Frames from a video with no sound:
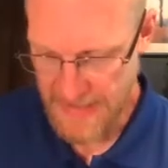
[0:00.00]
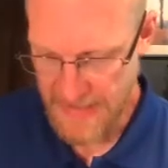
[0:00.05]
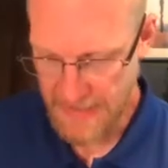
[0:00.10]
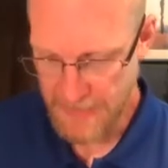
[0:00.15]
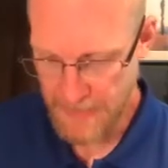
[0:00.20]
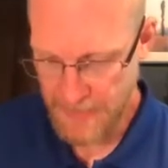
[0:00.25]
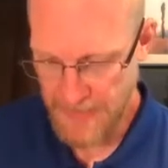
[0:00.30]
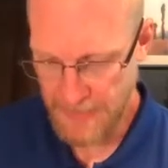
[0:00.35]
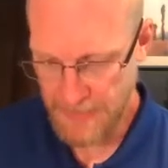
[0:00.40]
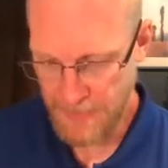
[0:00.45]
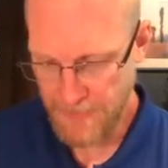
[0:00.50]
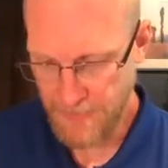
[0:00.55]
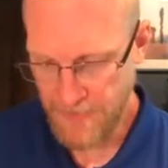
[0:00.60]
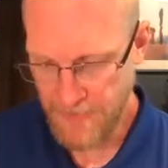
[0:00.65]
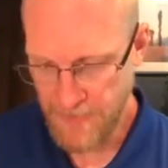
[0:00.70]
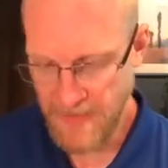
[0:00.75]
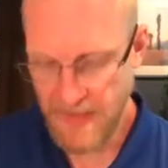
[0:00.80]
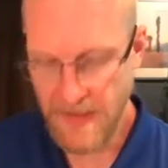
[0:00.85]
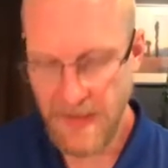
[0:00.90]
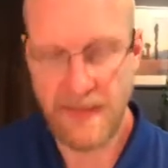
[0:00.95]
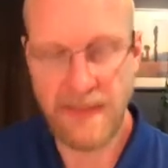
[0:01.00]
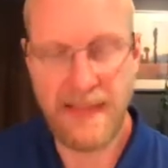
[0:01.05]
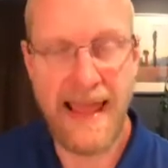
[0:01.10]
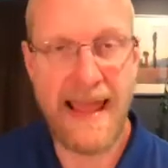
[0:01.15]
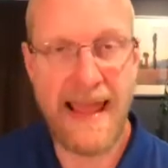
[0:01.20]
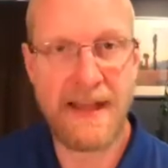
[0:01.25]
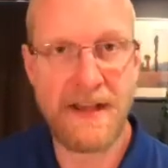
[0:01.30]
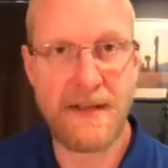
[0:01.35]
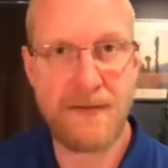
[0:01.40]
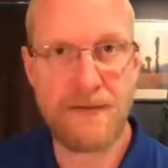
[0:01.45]
people from the
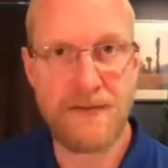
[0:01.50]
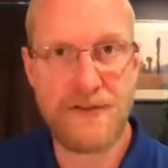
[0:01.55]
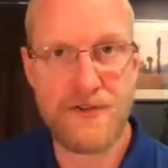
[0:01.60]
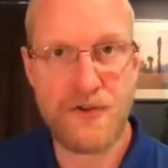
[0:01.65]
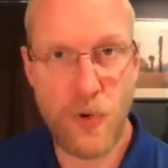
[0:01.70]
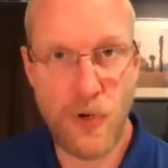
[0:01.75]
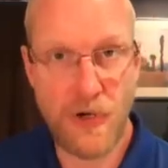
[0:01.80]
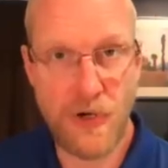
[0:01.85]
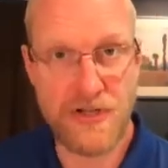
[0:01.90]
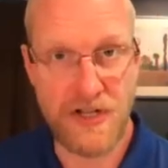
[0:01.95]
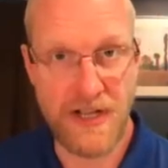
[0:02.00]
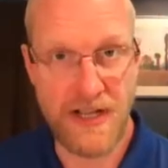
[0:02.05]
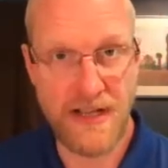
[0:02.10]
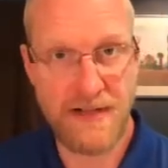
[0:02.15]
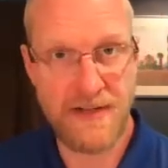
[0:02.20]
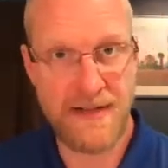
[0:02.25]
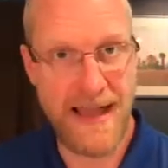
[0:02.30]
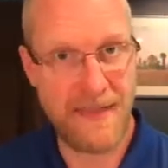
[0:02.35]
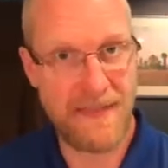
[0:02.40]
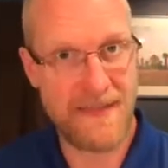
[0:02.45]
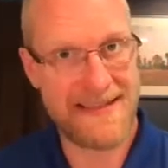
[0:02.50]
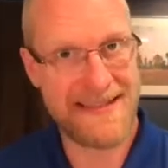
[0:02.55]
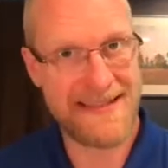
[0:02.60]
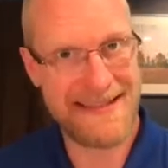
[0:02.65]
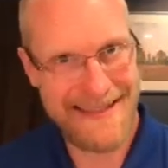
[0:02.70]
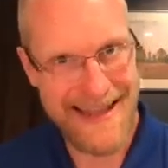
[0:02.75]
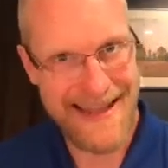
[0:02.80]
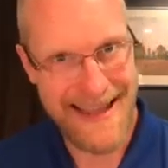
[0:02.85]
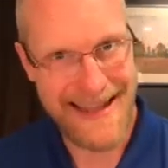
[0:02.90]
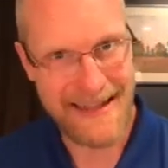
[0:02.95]
land of Georgia, not the
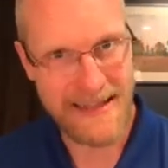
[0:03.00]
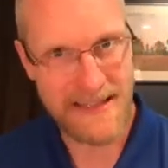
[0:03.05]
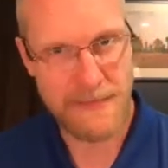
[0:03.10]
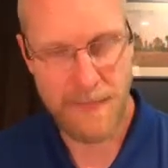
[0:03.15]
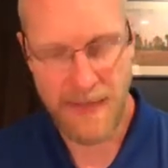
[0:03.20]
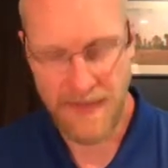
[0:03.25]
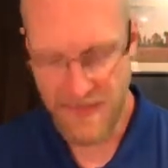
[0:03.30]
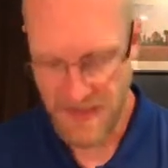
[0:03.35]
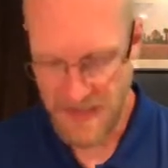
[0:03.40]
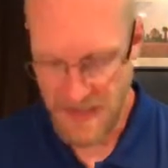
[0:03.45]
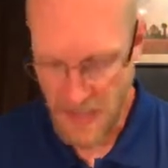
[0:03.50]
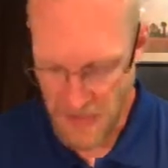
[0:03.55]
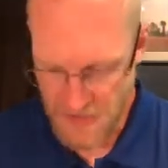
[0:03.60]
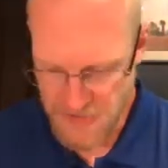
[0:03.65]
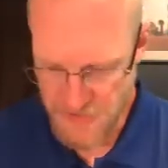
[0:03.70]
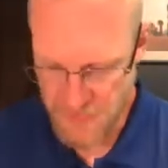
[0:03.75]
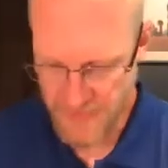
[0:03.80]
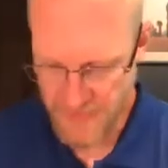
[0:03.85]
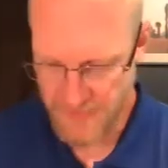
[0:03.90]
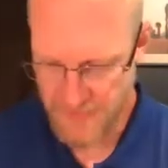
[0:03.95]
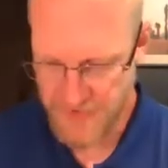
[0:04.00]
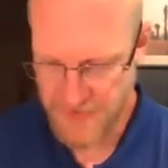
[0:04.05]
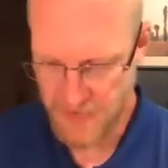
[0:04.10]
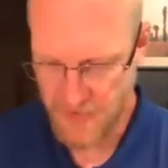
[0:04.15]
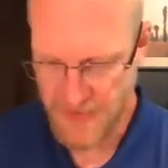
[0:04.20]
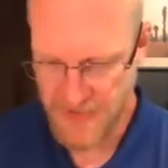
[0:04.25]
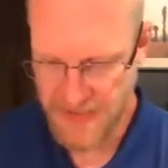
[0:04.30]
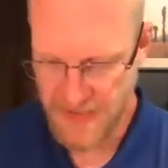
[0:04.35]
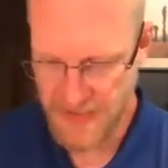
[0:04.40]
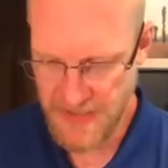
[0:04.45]
state, but the country of
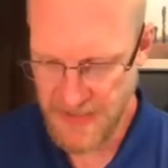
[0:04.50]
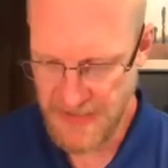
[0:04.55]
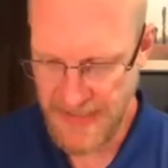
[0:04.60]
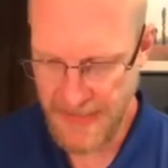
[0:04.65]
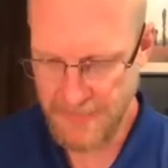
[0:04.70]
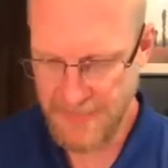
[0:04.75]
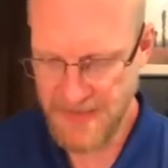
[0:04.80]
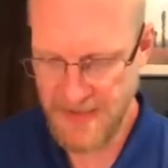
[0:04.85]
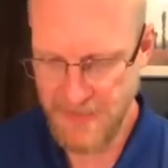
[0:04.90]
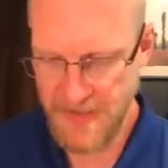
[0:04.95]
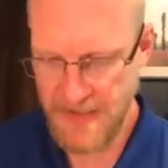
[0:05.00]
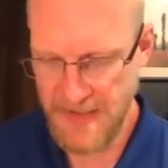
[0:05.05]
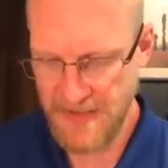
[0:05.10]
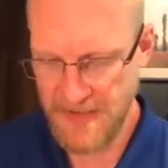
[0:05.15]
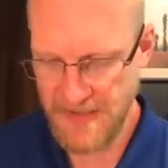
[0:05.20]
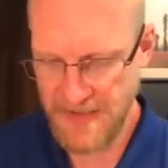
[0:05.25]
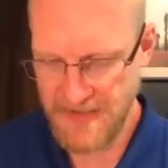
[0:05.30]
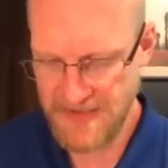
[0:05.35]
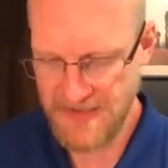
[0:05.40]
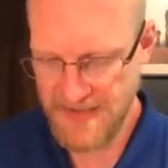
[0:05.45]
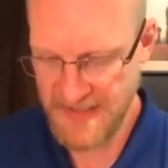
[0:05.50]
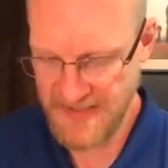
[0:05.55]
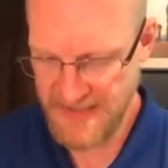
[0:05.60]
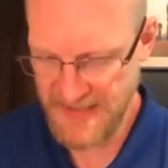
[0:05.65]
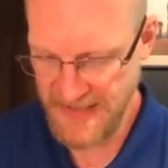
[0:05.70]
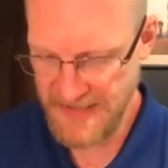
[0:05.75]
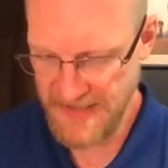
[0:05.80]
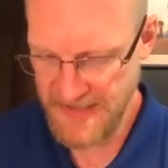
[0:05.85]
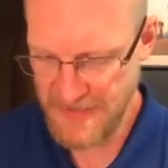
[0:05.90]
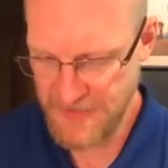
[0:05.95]
Georgia, claim to be the
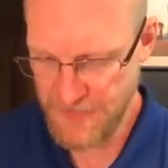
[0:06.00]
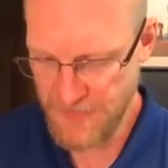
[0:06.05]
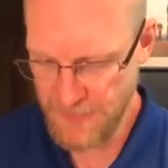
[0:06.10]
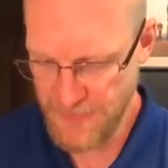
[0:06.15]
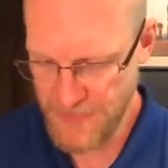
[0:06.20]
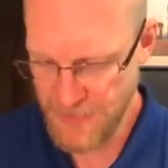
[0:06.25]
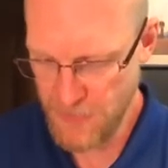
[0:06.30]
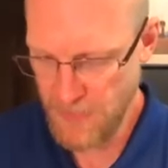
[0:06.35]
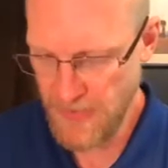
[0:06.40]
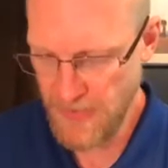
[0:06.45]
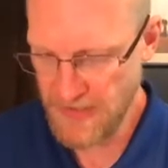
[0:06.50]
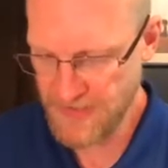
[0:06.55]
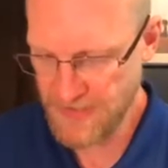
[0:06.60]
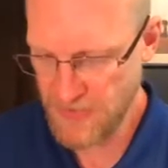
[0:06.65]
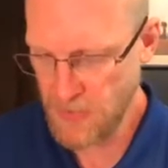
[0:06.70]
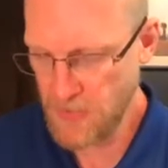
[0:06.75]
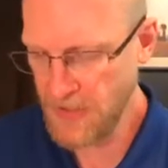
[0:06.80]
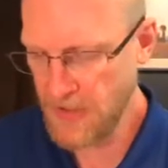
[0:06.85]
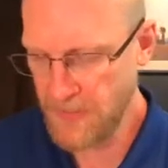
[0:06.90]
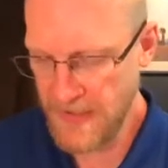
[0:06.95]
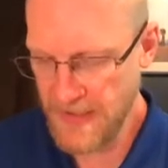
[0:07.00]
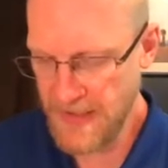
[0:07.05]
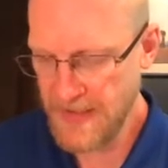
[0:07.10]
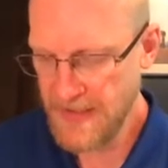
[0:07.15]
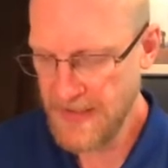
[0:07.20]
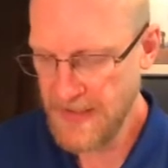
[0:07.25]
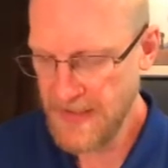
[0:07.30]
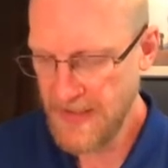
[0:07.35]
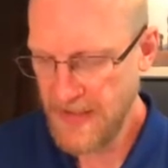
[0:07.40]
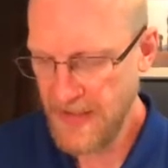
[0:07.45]
descendants from Tubal, Togarmah,
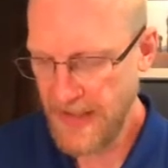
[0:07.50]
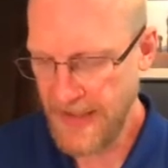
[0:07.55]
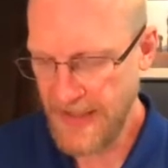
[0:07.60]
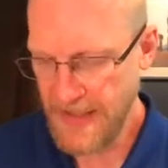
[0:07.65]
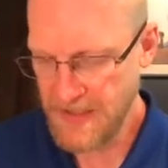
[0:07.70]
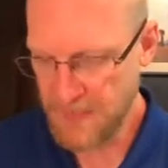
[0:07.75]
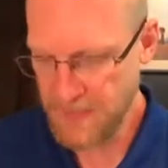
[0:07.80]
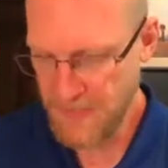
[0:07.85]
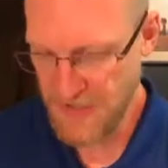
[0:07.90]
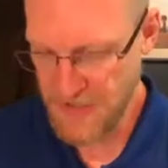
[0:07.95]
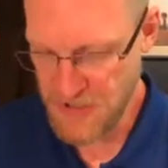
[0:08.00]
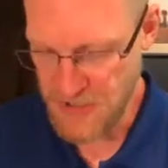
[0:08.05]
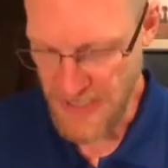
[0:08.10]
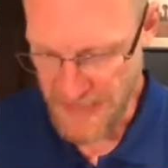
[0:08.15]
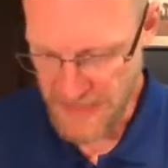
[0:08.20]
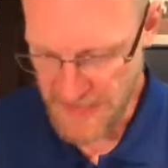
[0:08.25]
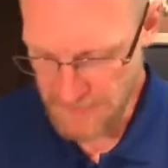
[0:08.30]
and Meshech.